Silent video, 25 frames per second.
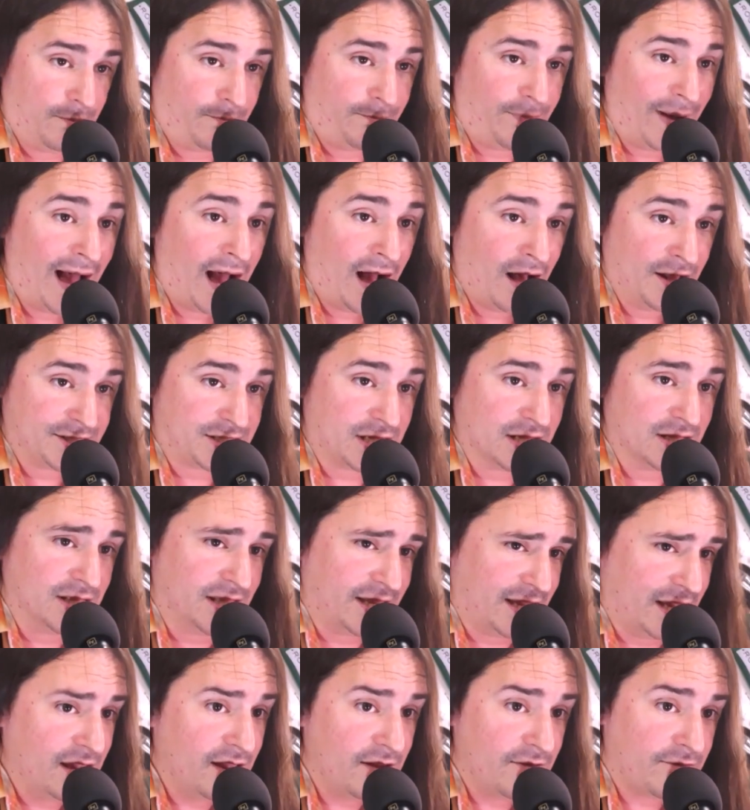You're bound to
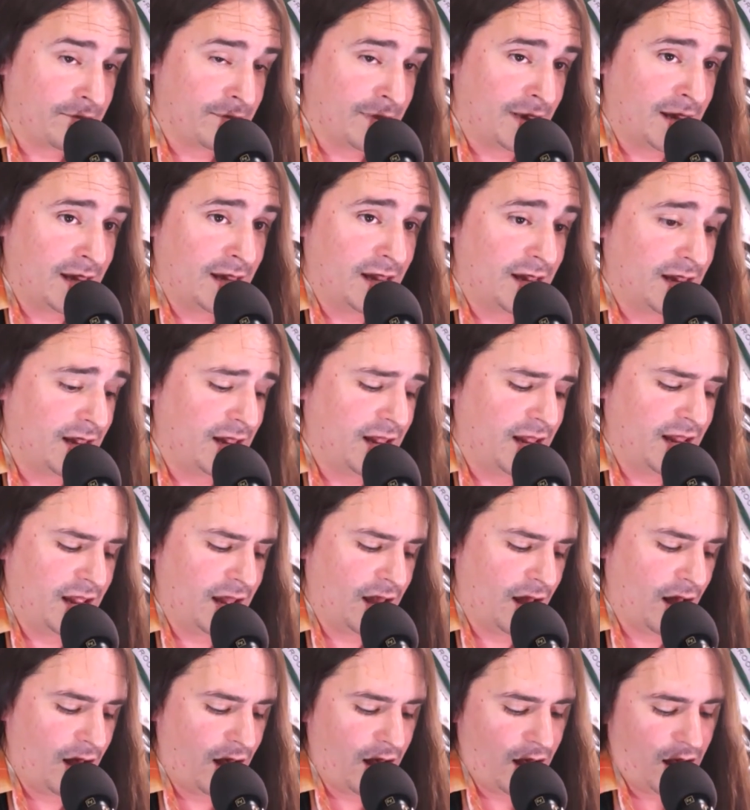leave
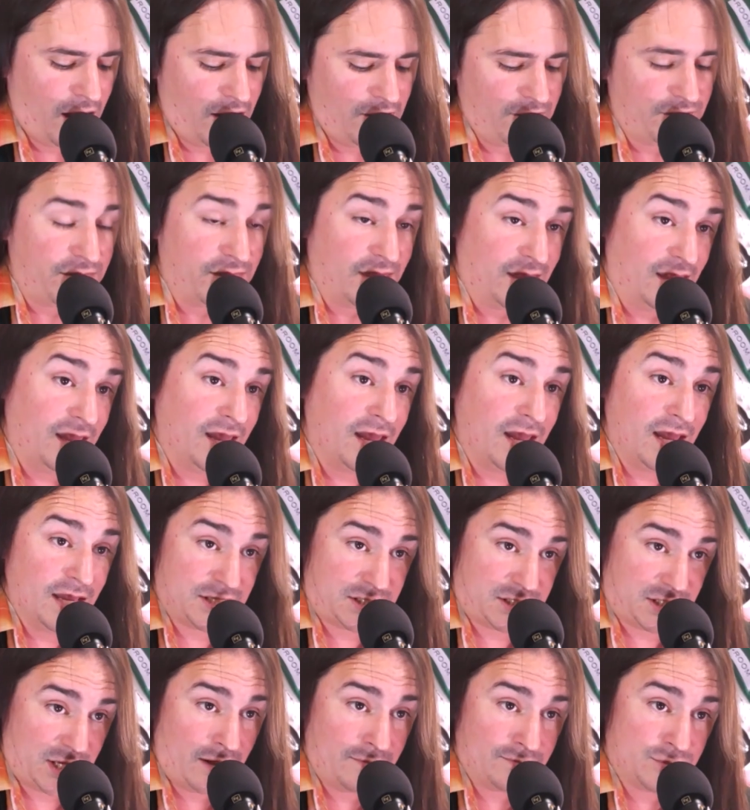me of
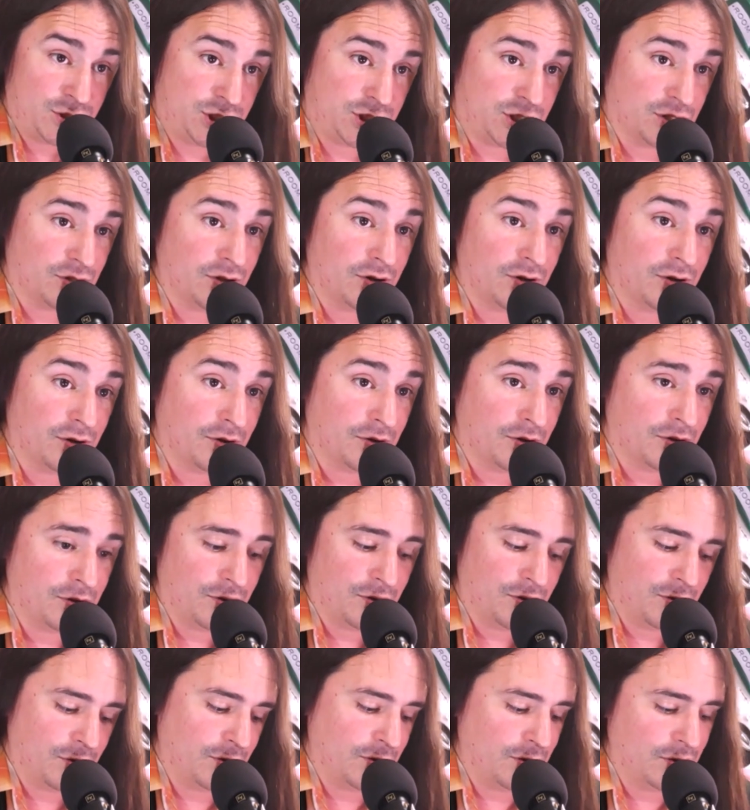this, I'm
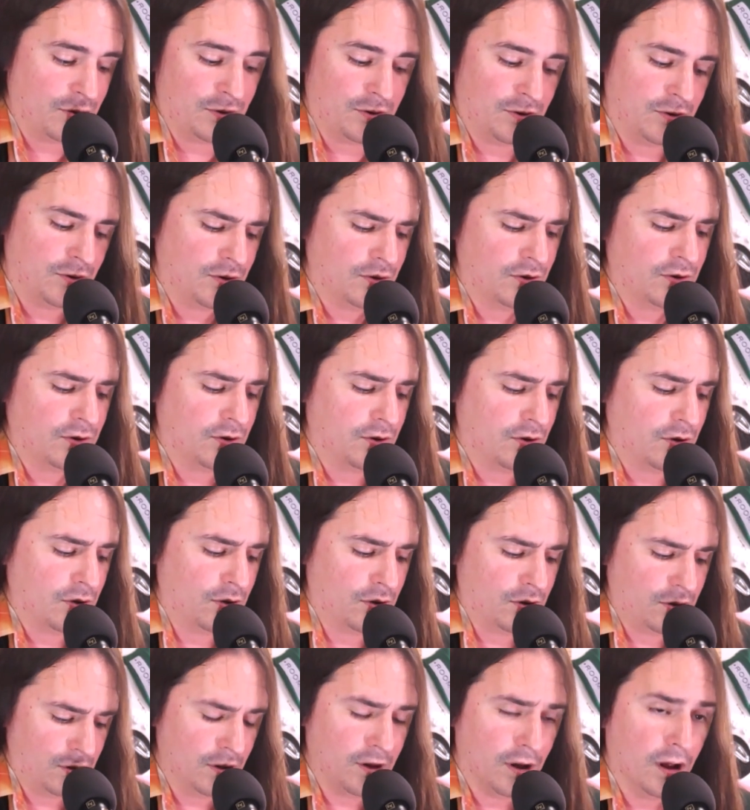
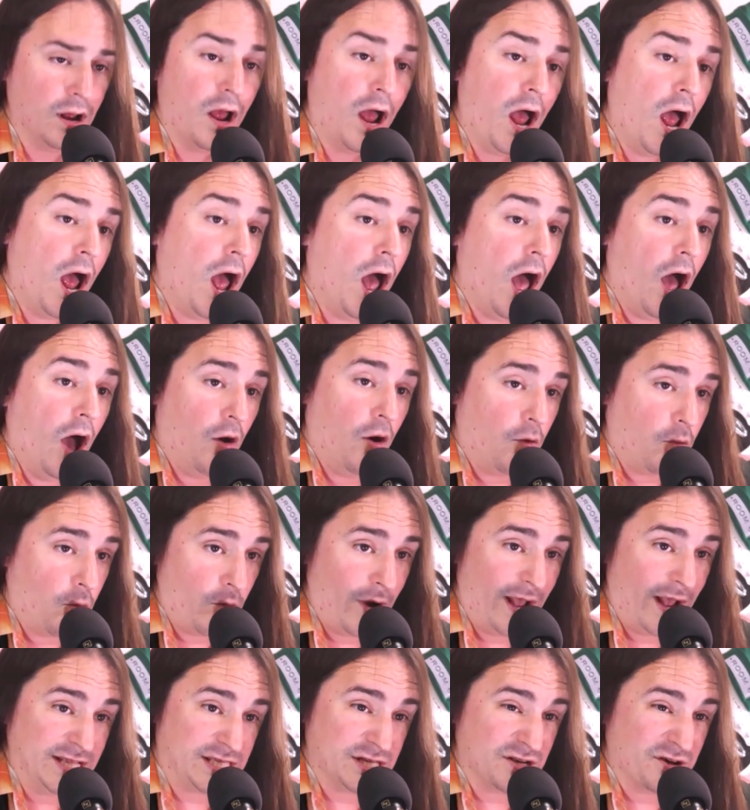sure
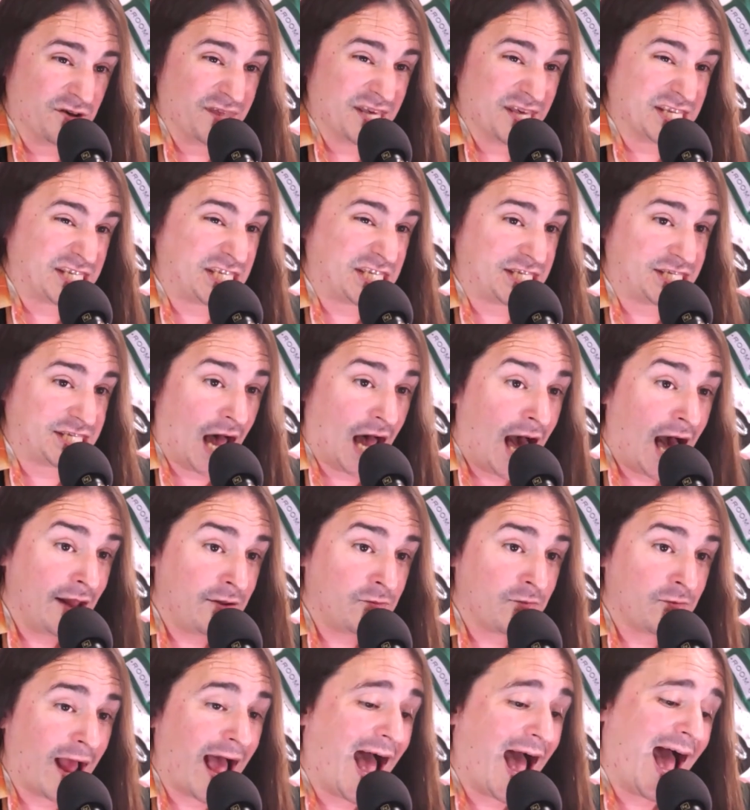wait till the
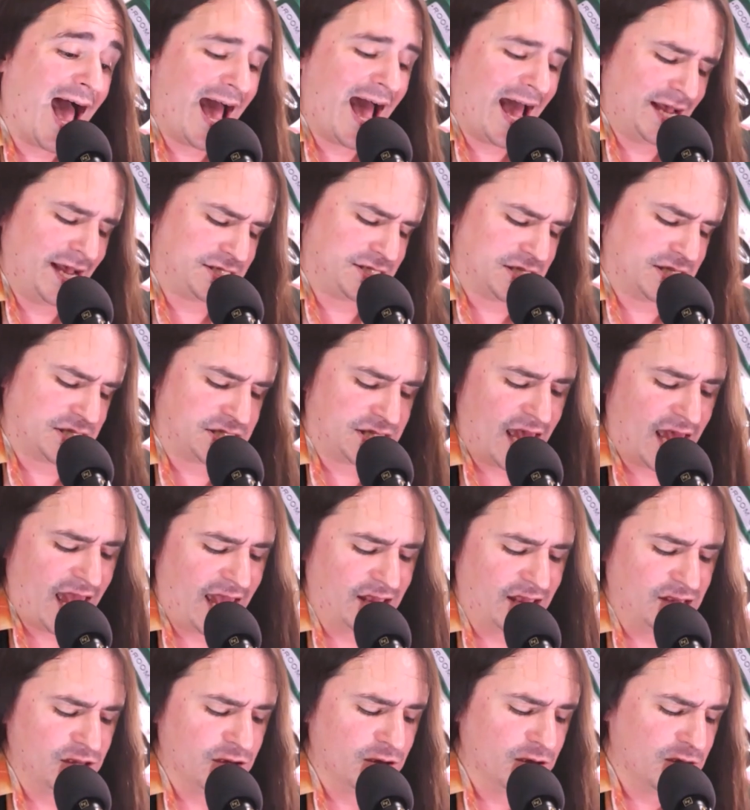sunrise to
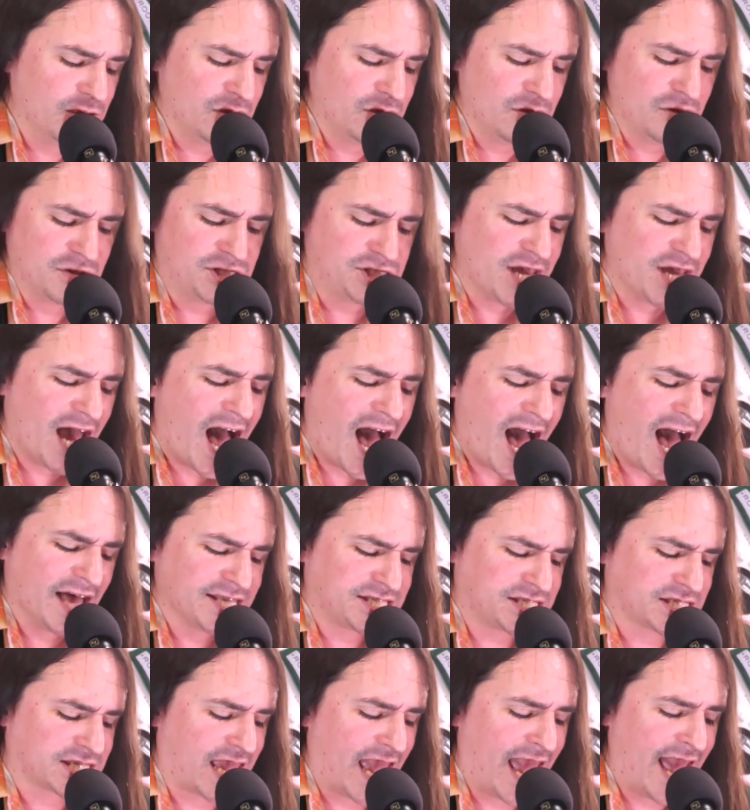say you
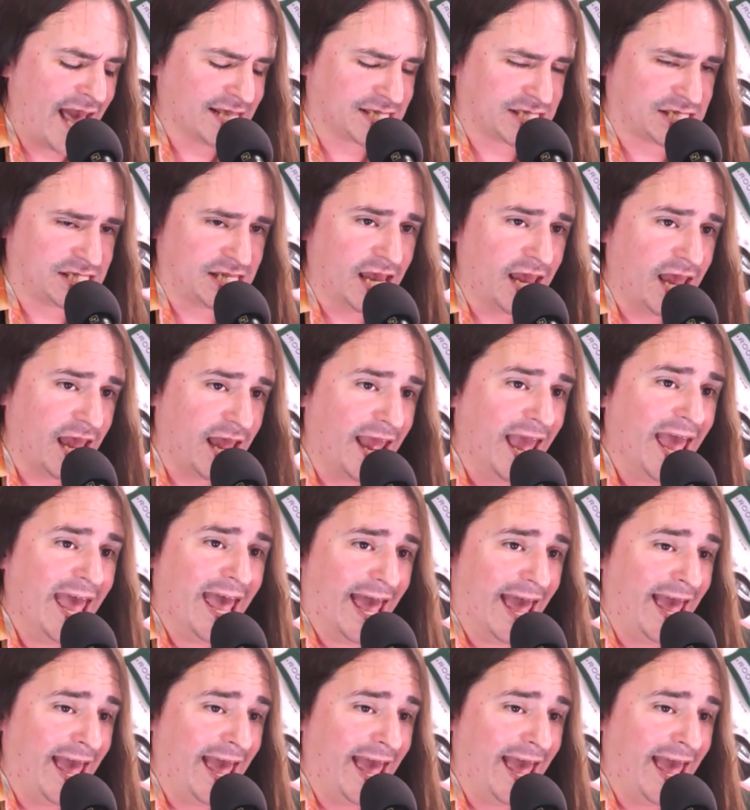just can't stay